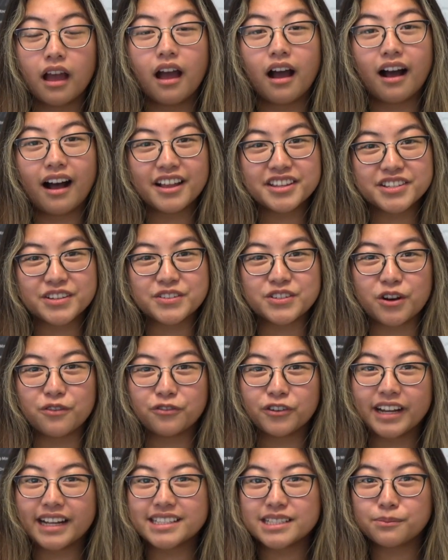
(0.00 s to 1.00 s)
Also, don't
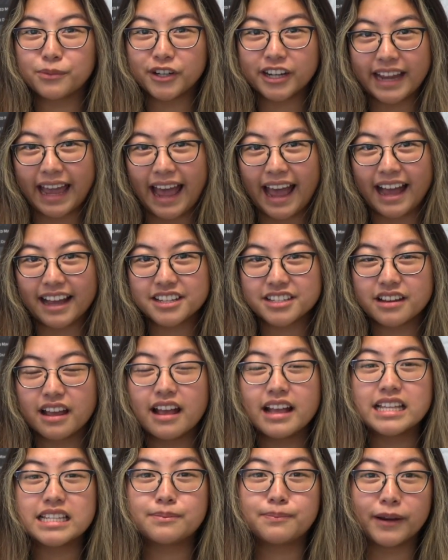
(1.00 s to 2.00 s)
forget to bring cash.
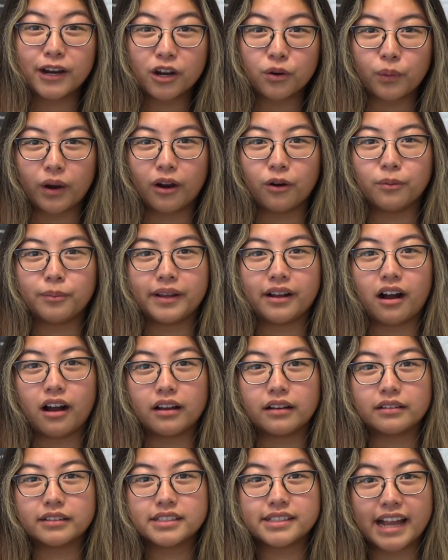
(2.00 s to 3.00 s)
Spiritware will be
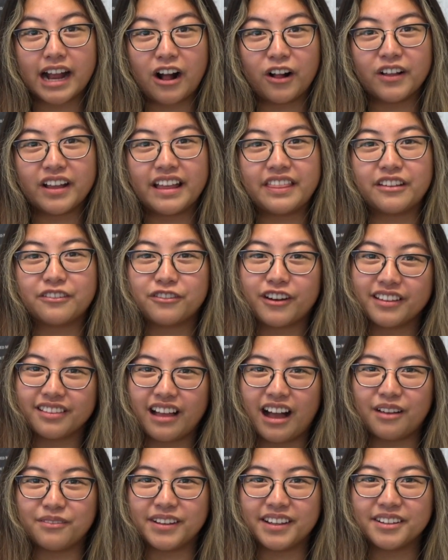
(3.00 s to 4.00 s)
on sale in the front
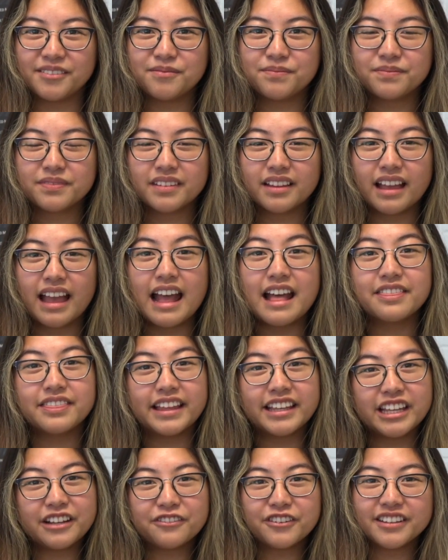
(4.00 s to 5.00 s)
lobby.
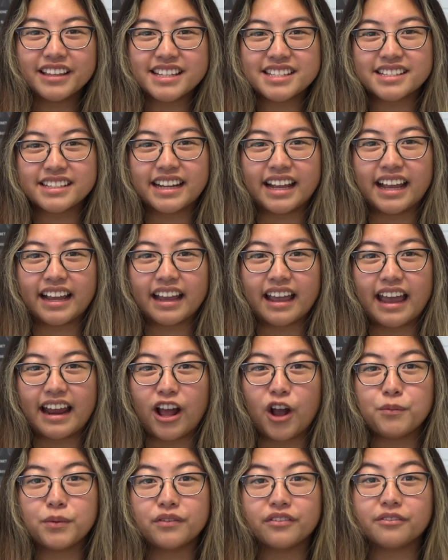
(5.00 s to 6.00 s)
Thank you for listening, and I
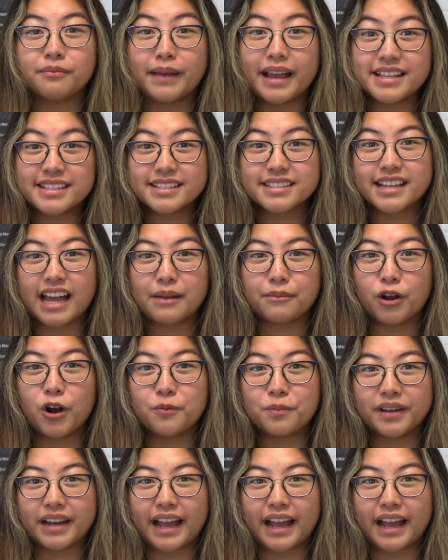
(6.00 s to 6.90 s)
hope you have an amazing time at Open